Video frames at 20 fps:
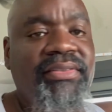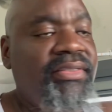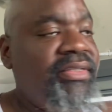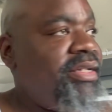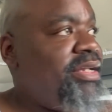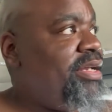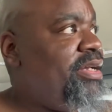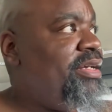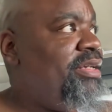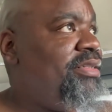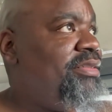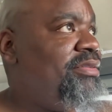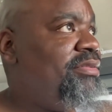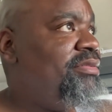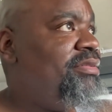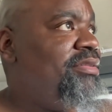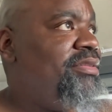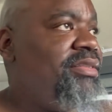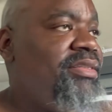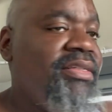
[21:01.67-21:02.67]
and
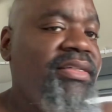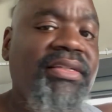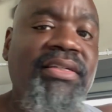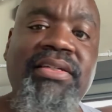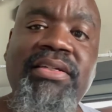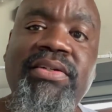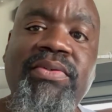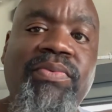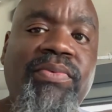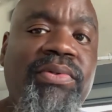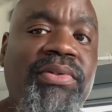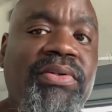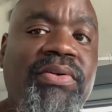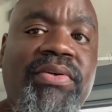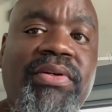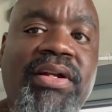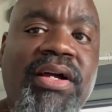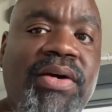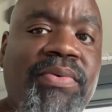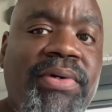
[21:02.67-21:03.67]
we're
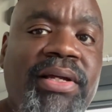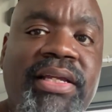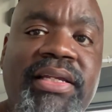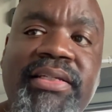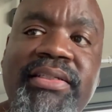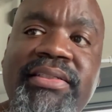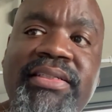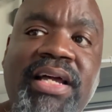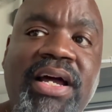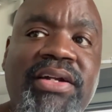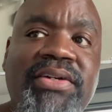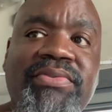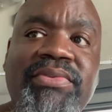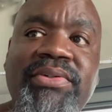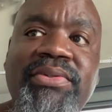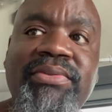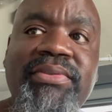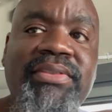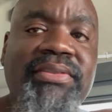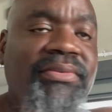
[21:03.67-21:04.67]
on our way down the
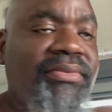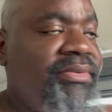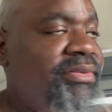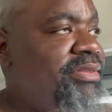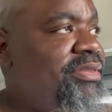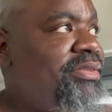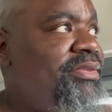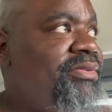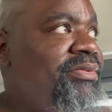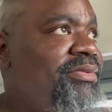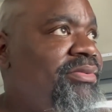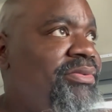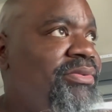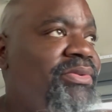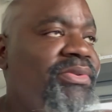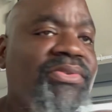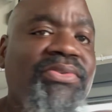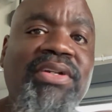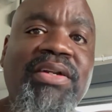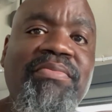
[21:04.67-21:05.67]
road to,
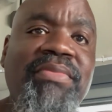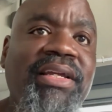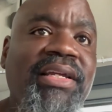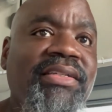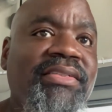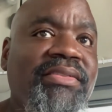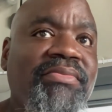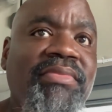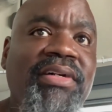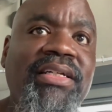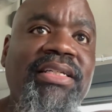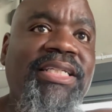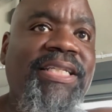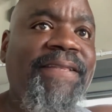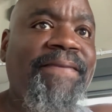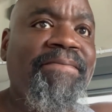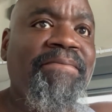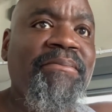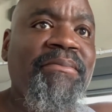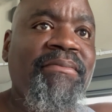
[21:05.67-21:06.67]
we'll start making some money.
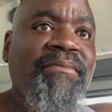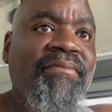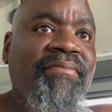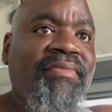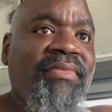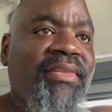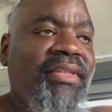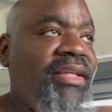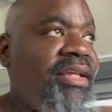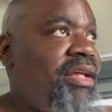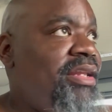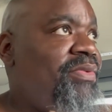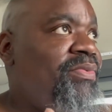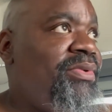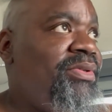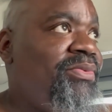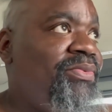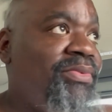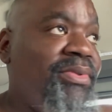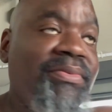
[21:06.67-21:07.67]

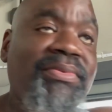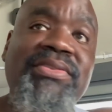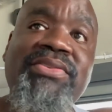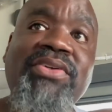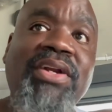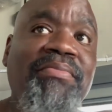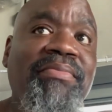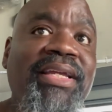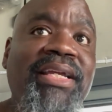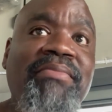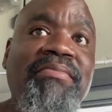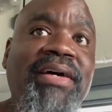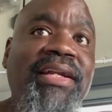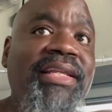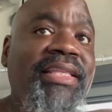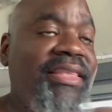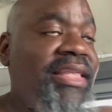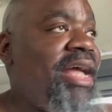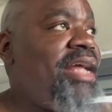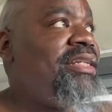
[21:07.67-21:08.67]
And we'll start making
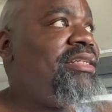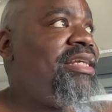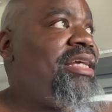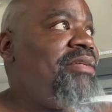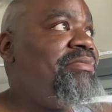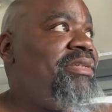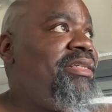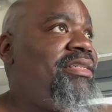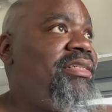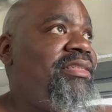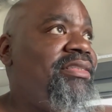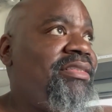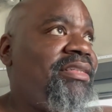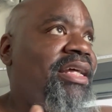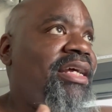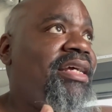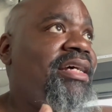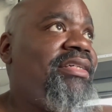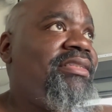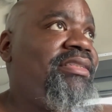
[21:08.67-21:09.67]
money that day, because
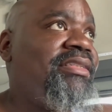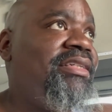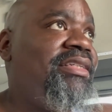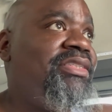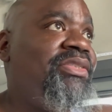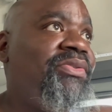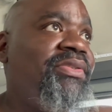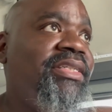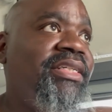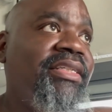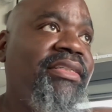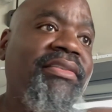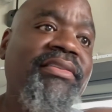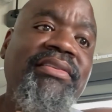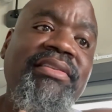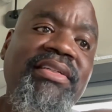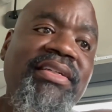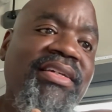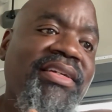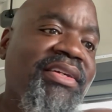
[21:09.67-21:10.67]
like I said, you get
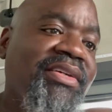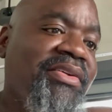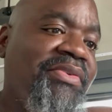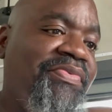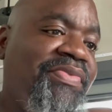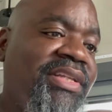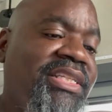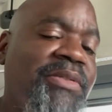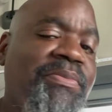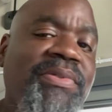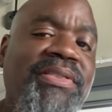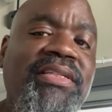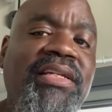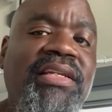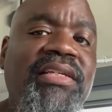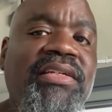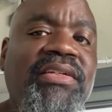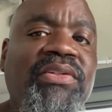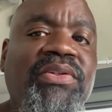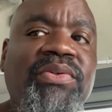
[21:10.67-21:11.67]
50%
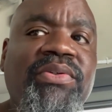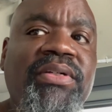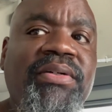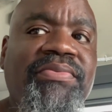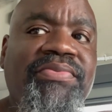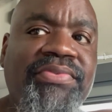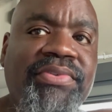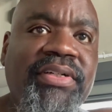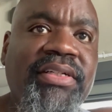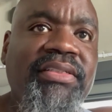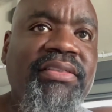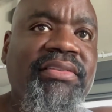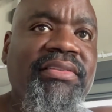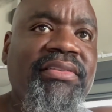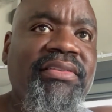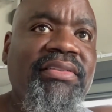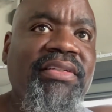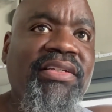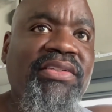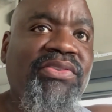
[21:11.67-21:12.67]
of your load up front.
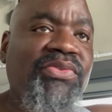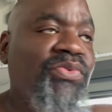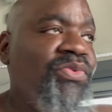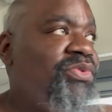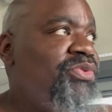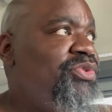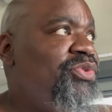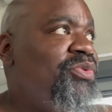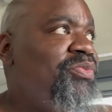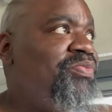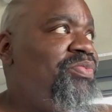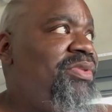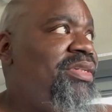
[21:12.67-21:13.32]
As soon as you